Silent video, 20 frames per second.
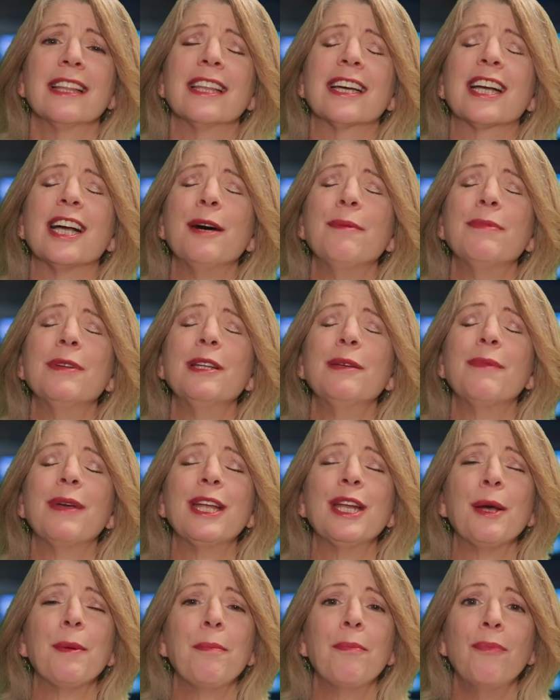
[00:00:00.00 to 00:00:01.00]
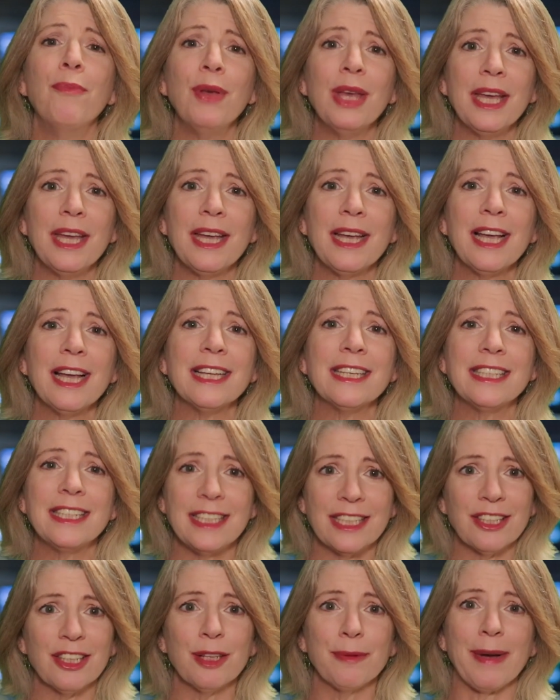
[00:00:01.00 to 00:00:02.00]
The company made a big
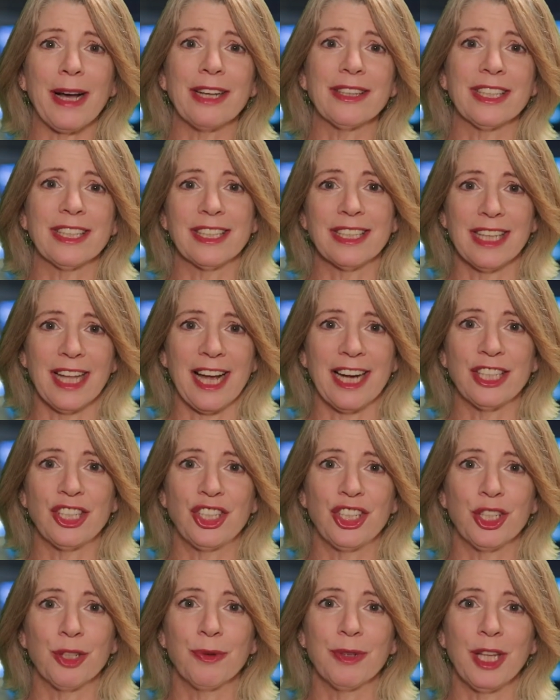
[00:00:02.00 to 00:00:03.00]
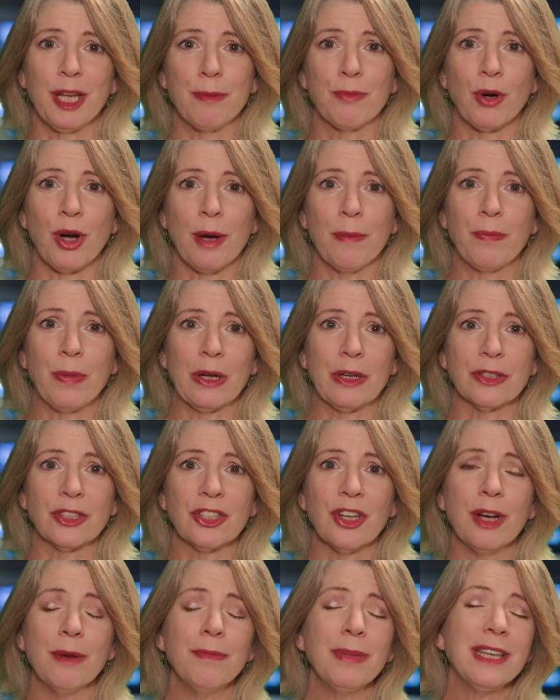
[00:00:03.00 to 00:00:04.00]
deal about this last year when they brought
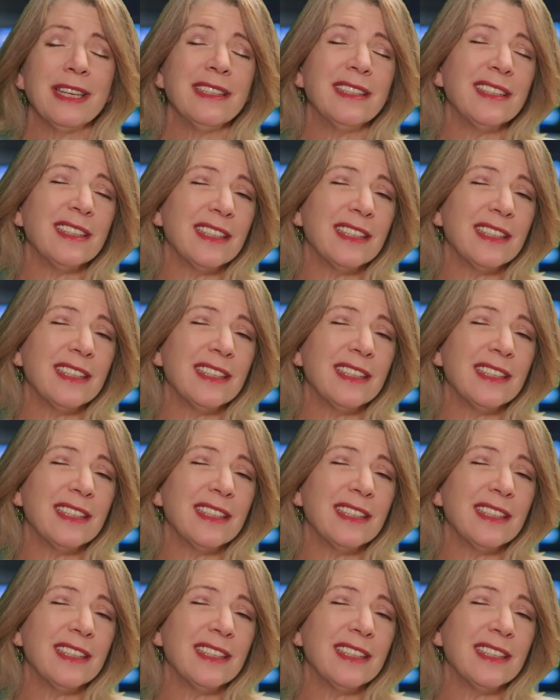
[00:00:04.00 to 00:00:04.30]
Peltz on because